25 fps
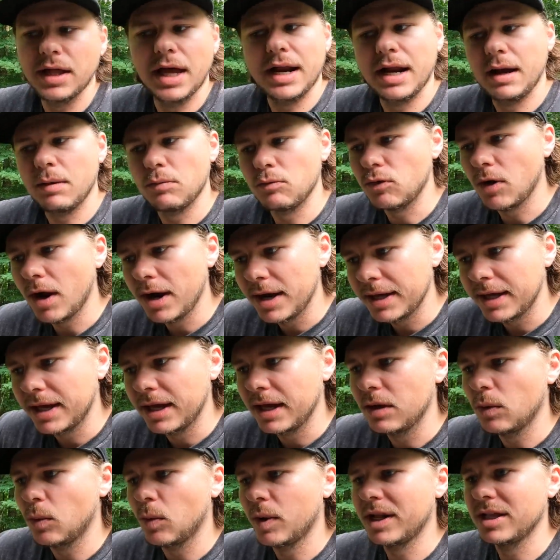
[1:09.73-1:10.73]
and I'm running
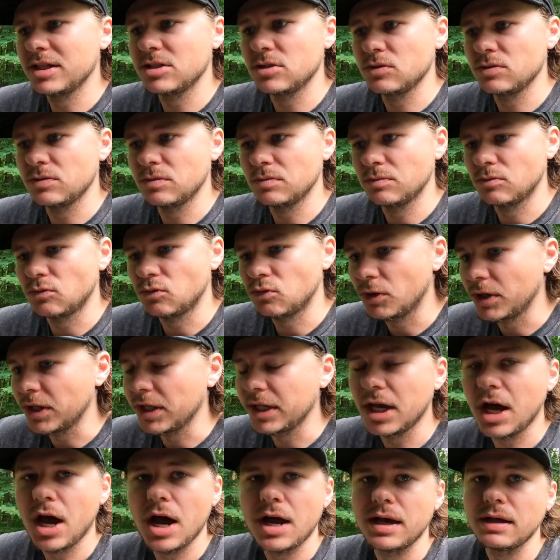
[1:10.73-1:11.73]
it when it's
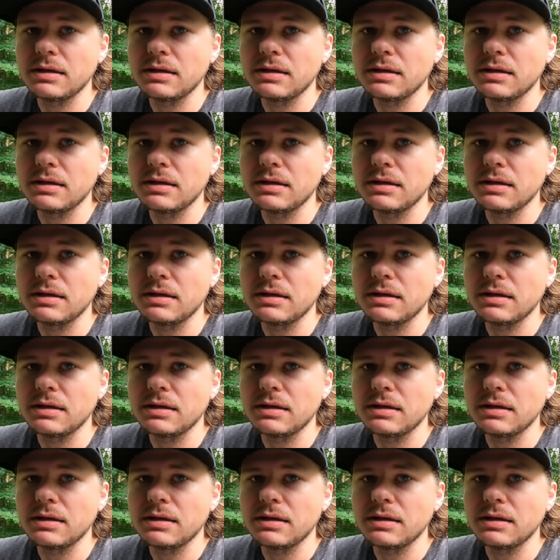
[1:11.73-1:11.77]
really hot